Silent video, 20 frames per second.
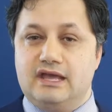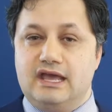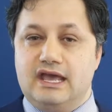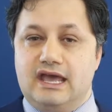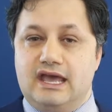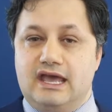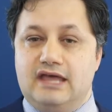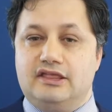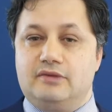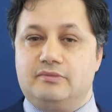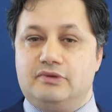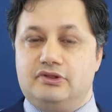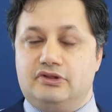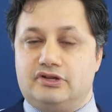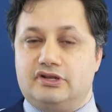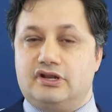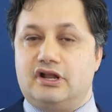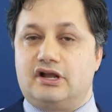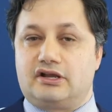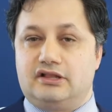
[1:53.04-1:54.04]
and then we
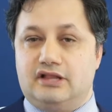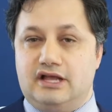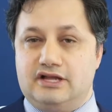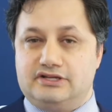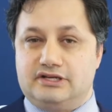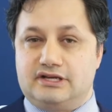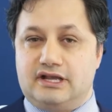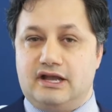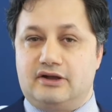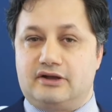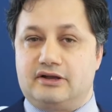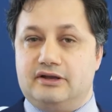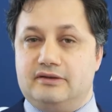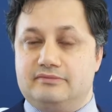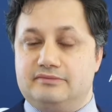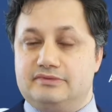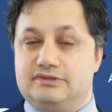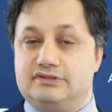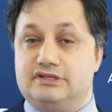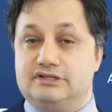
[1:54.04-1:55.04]
looked at oncologic
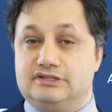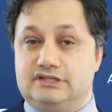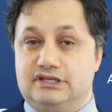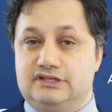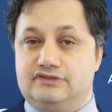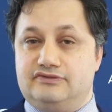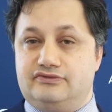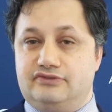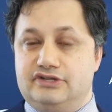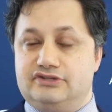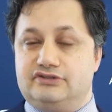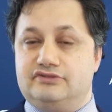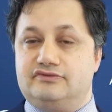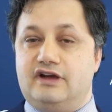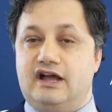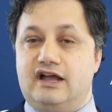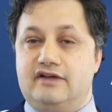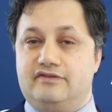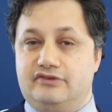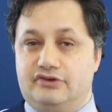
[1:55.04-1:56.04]
outcomes, disease-free
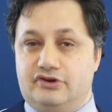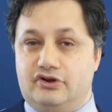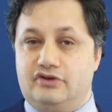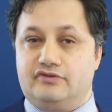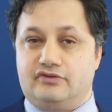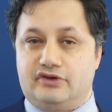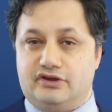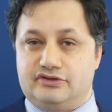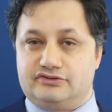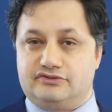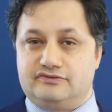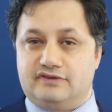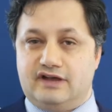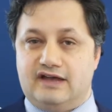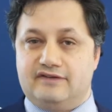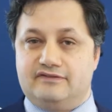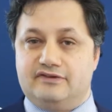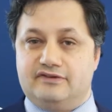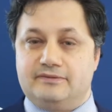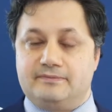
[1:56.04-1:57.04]
survival, and overall
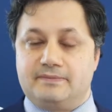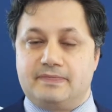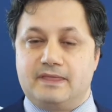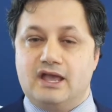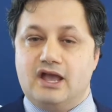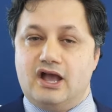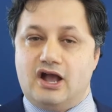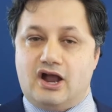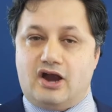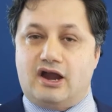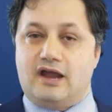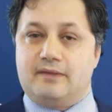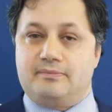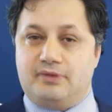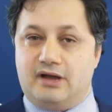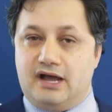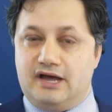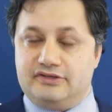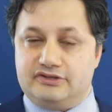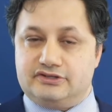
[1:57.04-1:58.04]
survival. Our
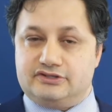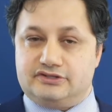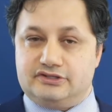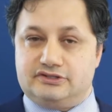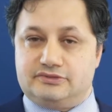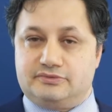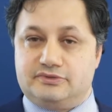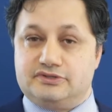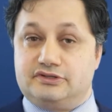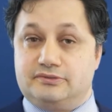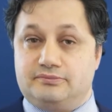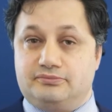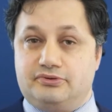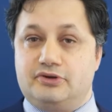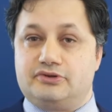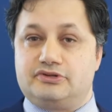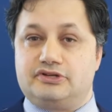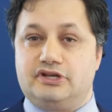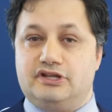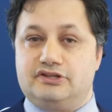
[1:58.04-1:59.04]
hypothesis was that
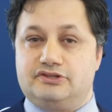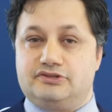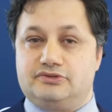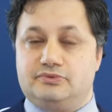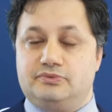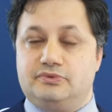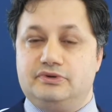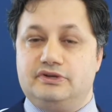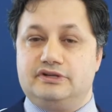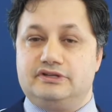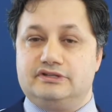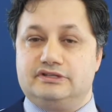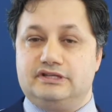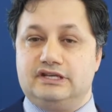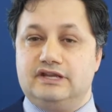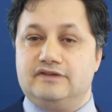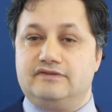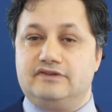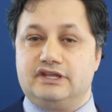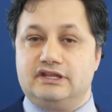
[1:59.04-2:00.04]
protons would
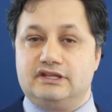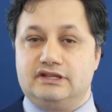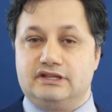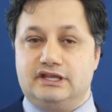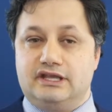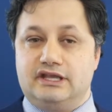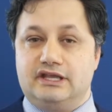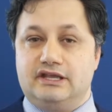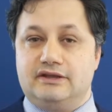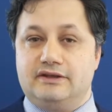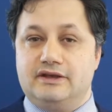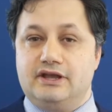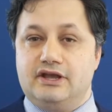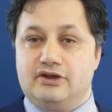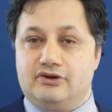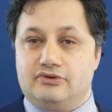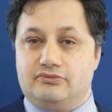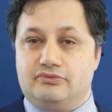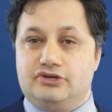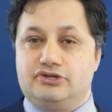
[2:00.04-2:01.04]
significantly
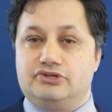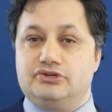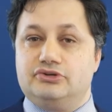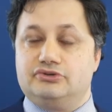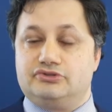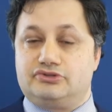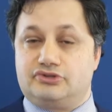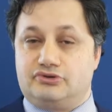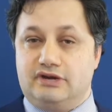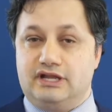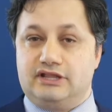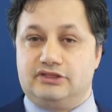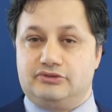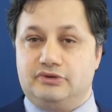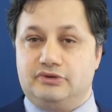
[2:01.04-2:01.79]
reduce grade 3